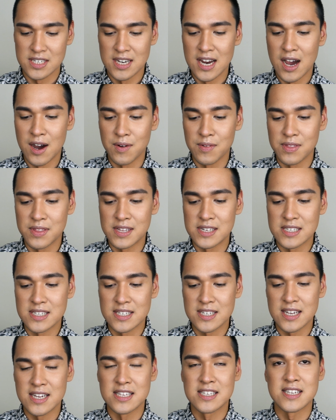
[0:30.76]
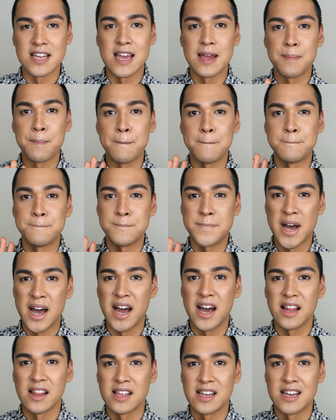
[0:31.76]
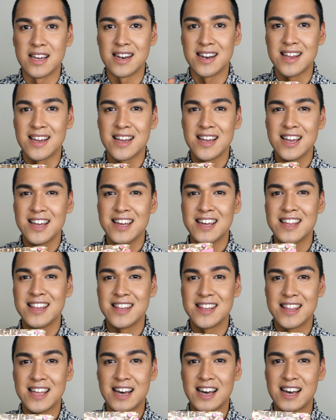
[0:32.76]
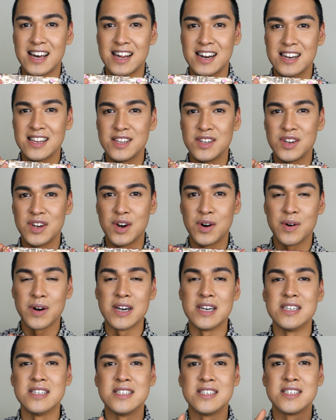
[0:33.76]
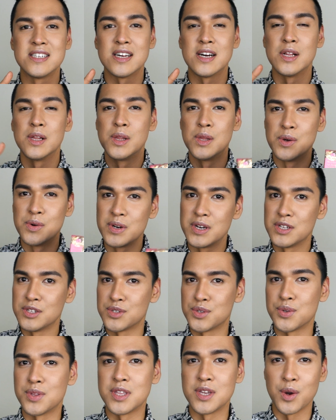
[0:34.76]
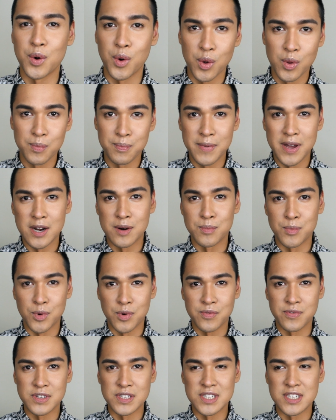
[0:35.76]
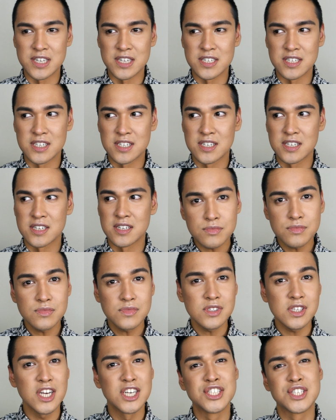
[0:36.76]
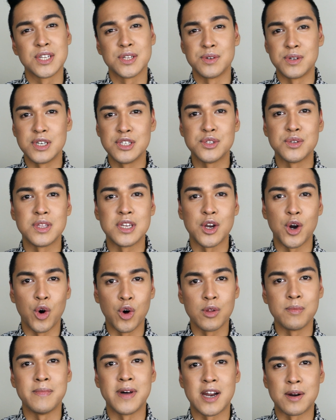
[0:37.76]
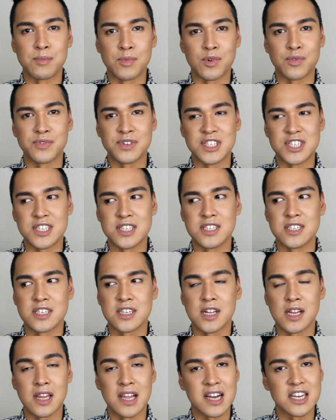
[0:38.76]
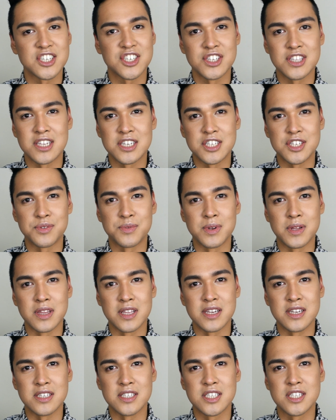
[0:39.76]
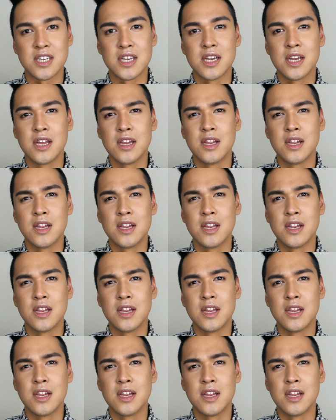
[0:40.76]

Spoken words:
Now this is a palette that, you know, is alluding to the old Metamorphosis. It's alluding to the old Metamorphosis collection that you released